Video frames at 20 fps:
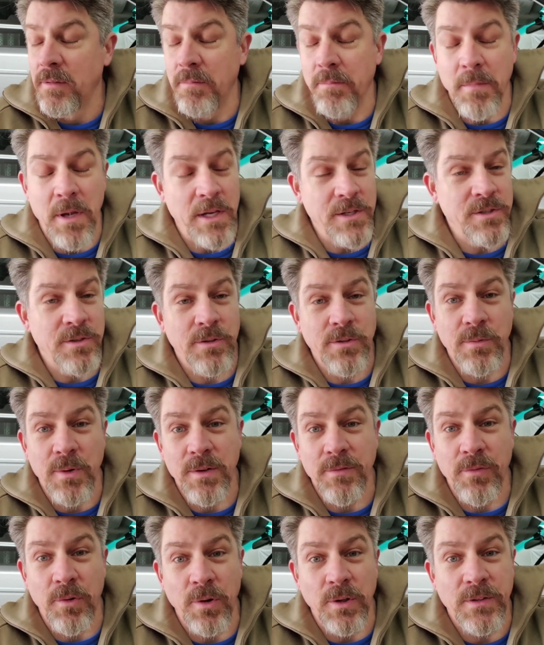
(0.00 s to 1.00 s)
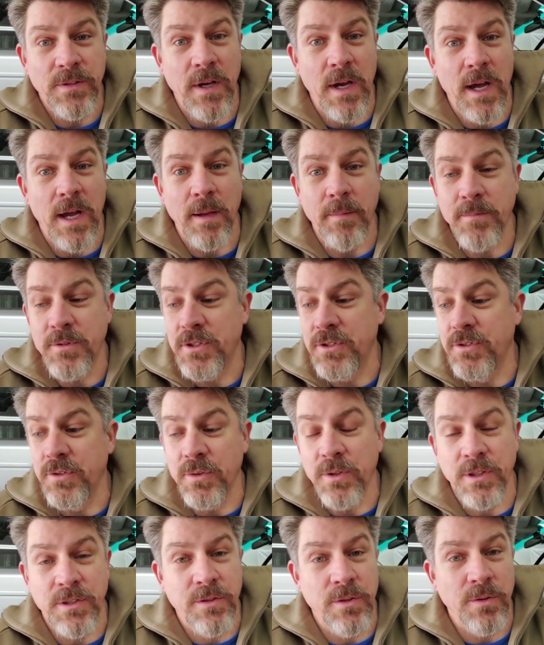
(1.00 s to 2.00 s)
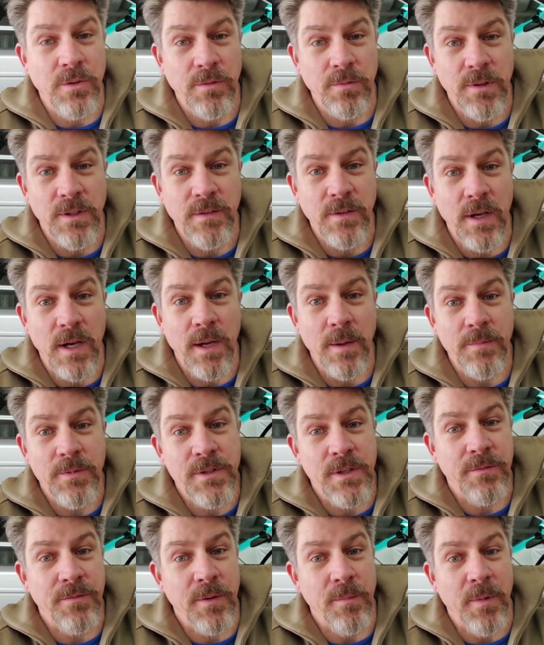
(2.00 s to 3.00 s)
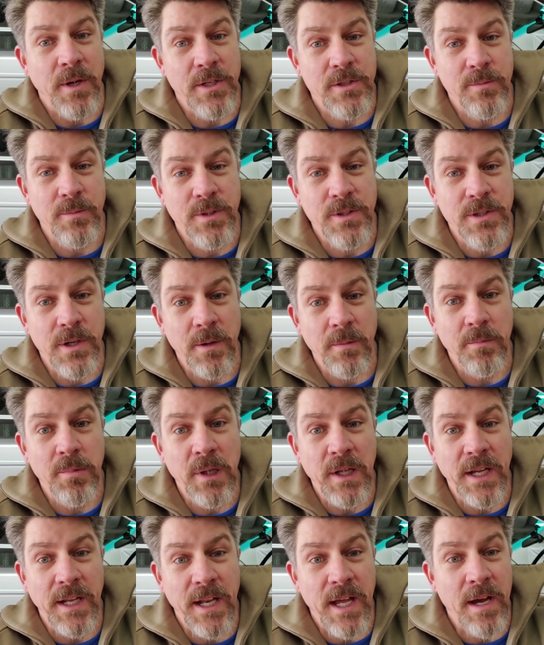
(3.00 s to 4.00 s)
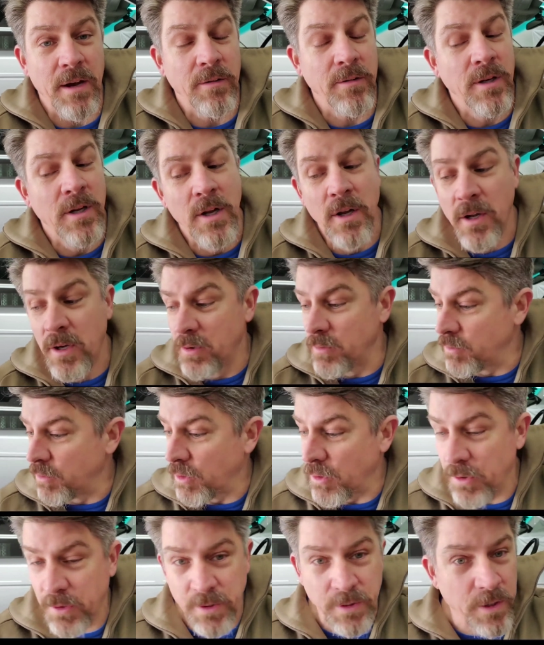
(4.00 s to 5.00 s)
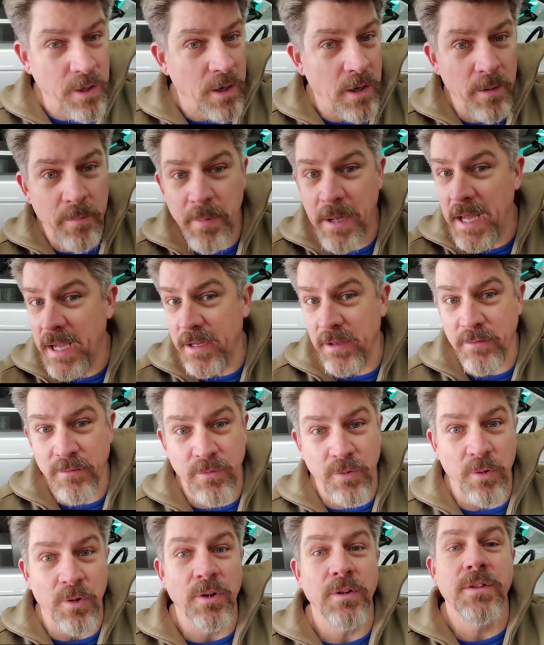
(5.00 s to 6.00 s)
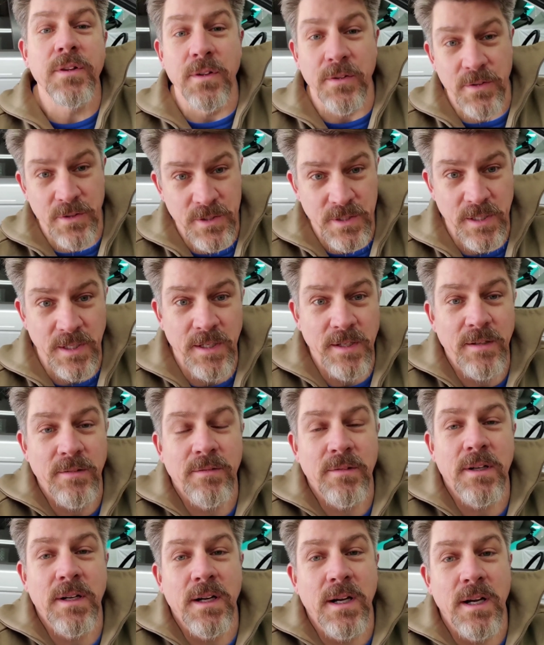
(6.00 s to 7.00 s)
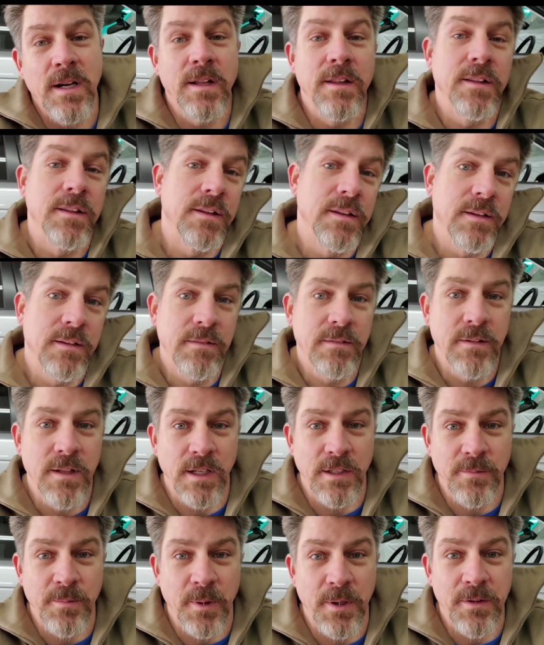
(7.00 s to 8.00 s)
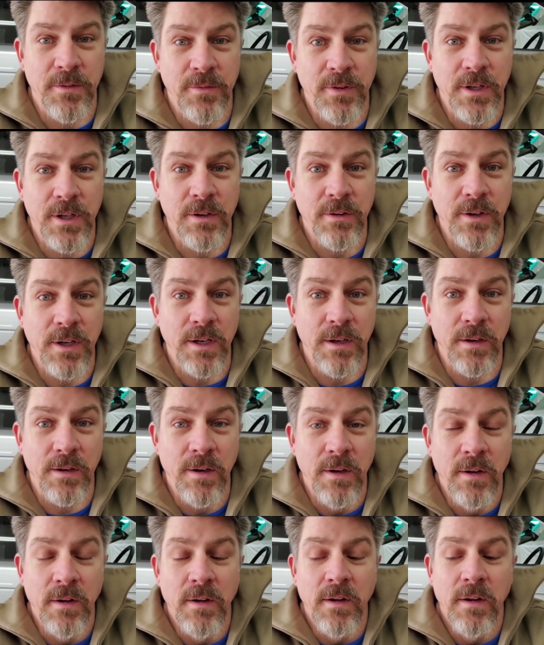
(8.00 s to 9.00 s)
Measure 3-4 times. Do it 2-3 times. If the measurements aren't playing out, roll the car back and forth. You'll see in the next part of the video here.